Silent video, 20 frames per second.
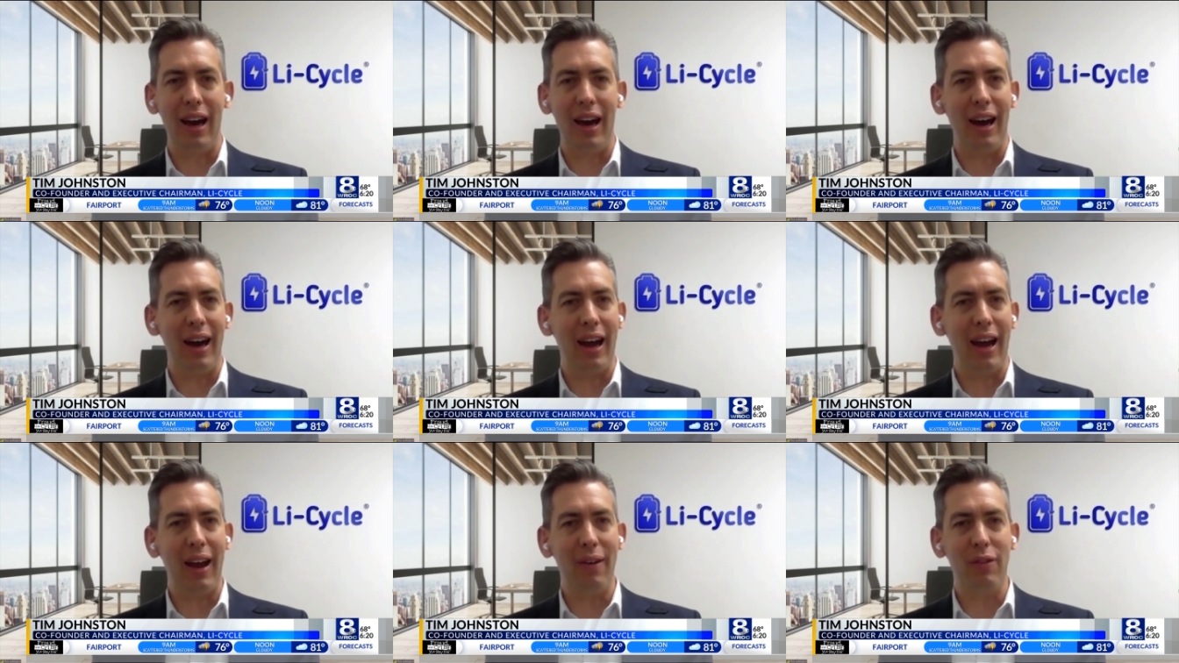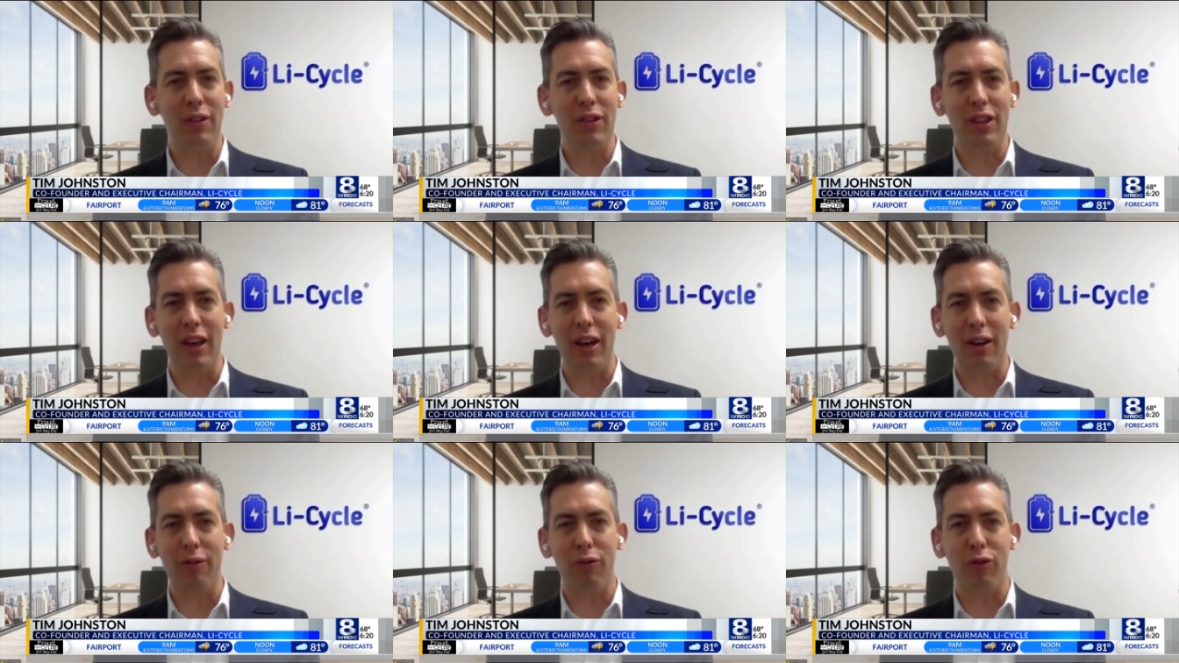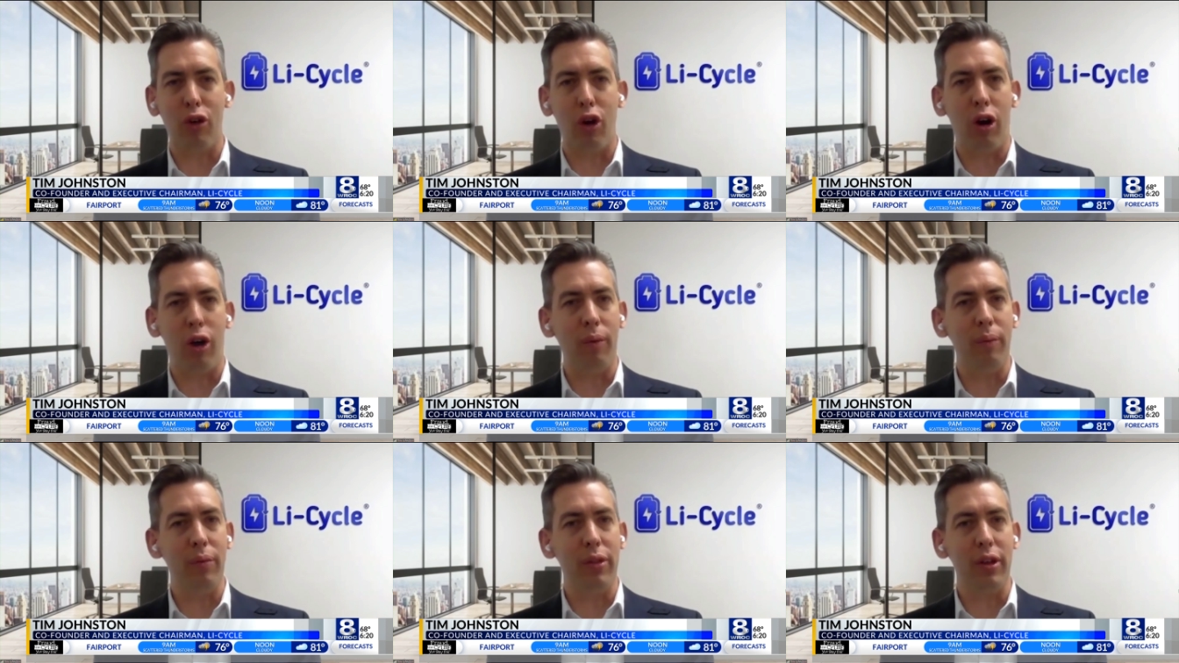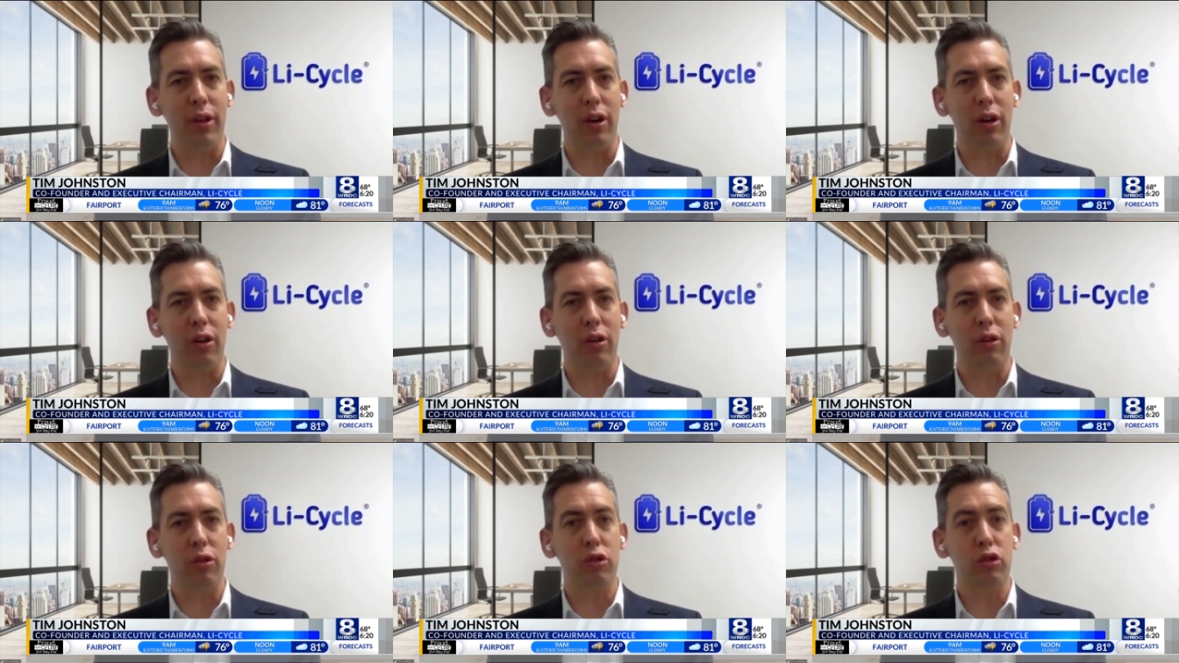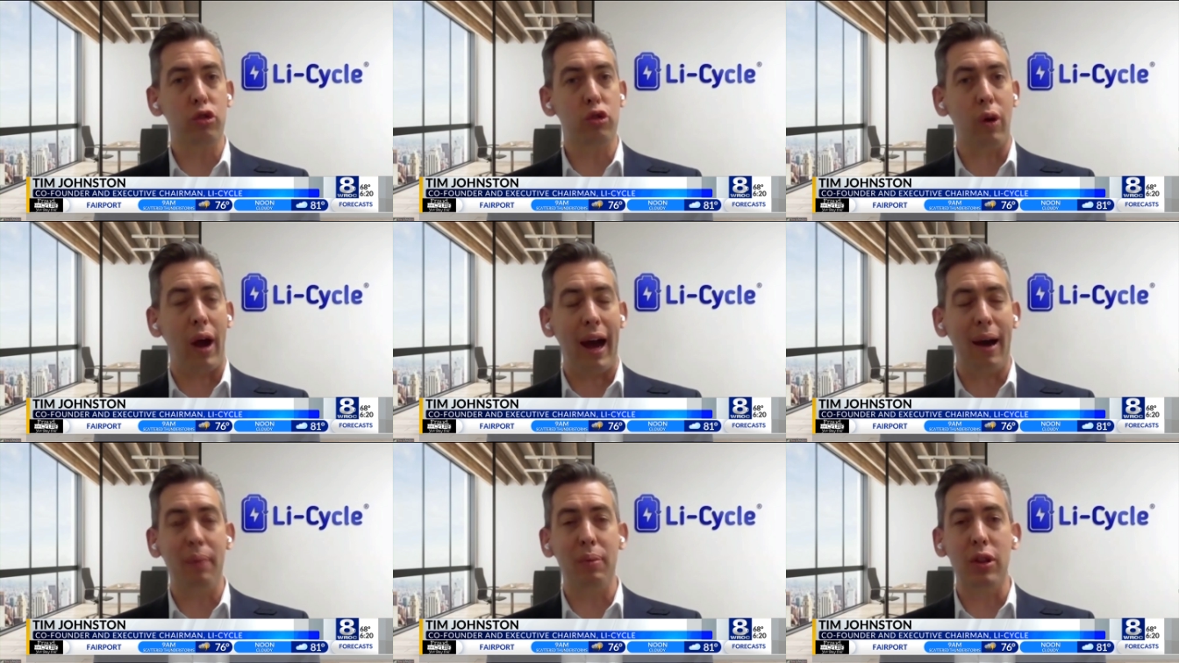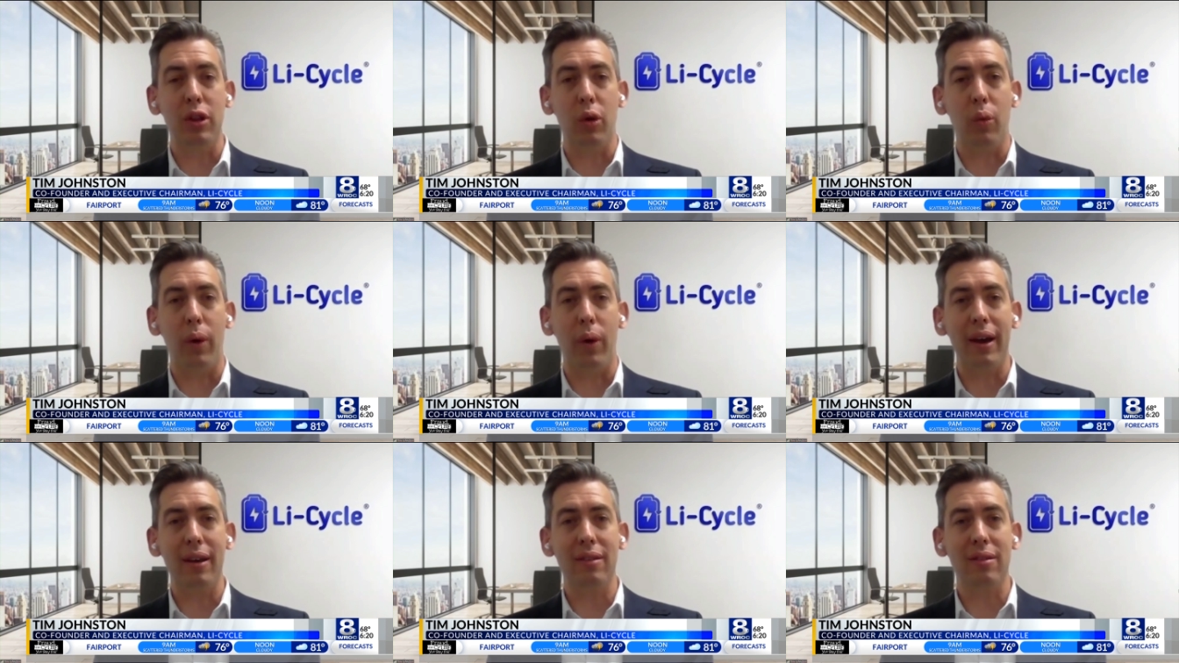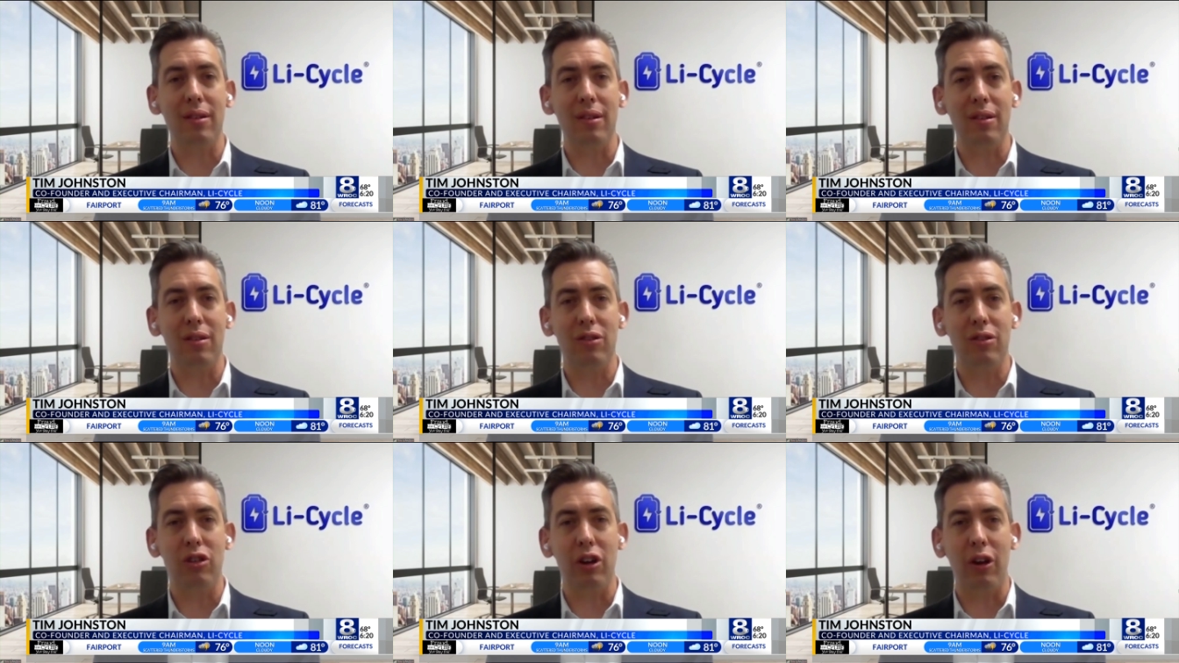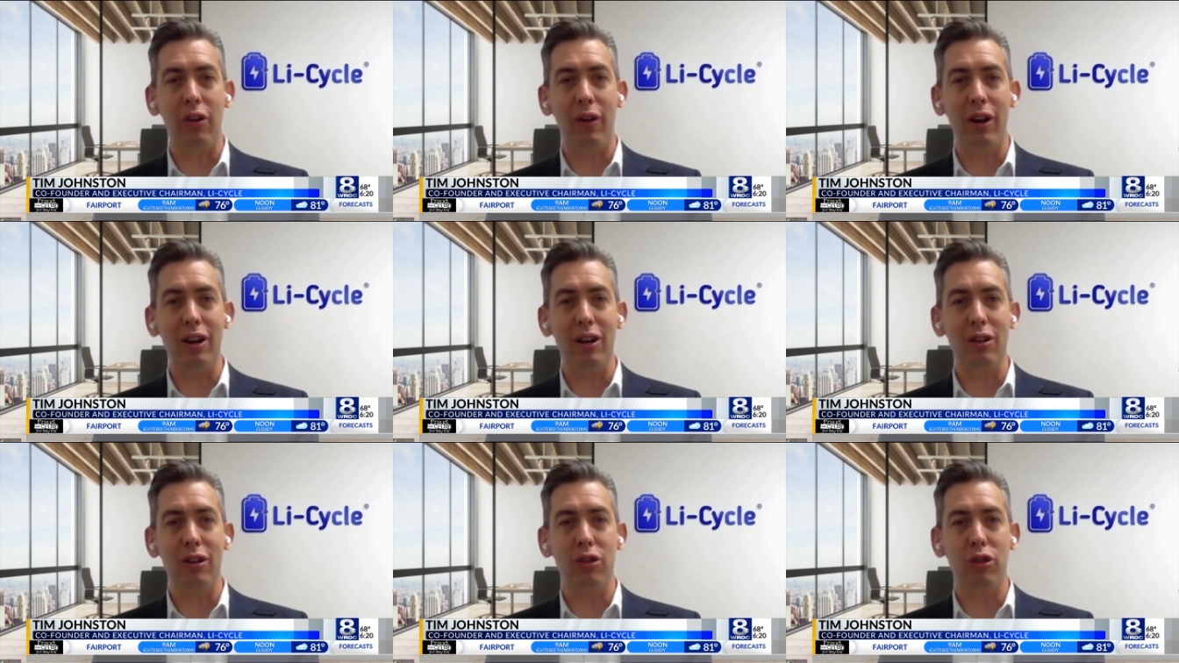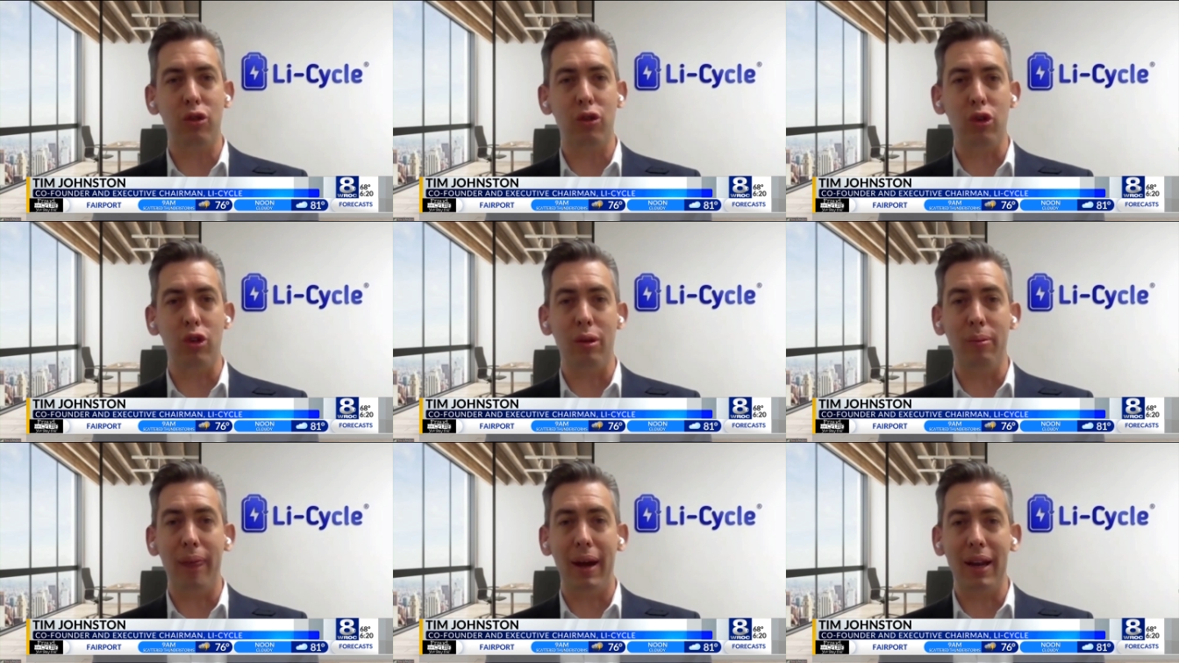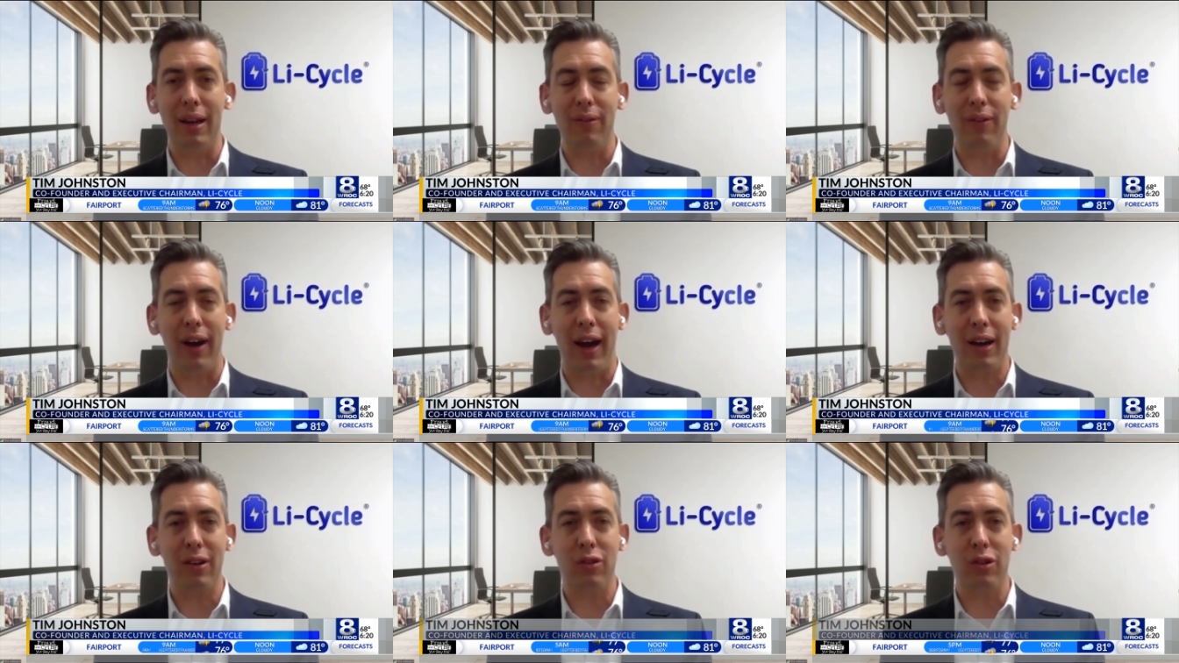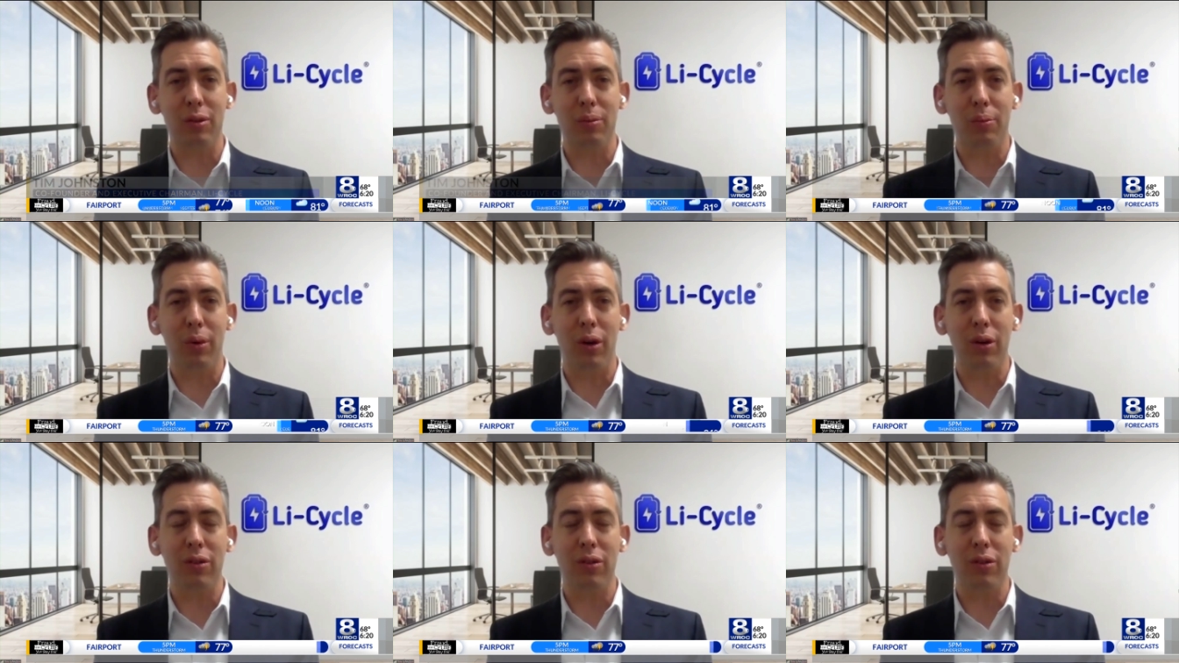uh, everything from the scrap and the waste that's generated through the manufacturing